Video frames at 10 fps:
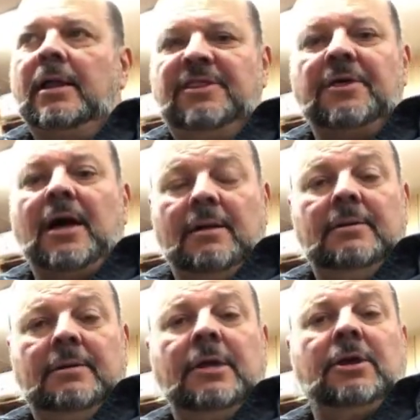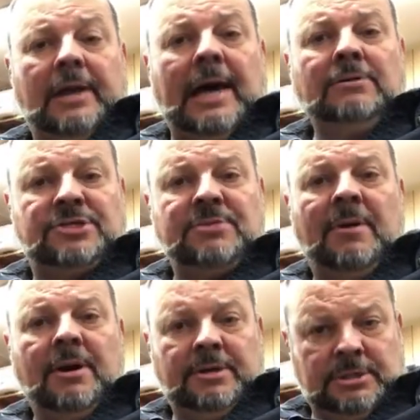he thought he could
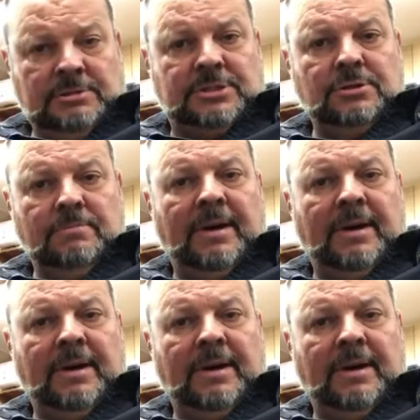outsmart YouTube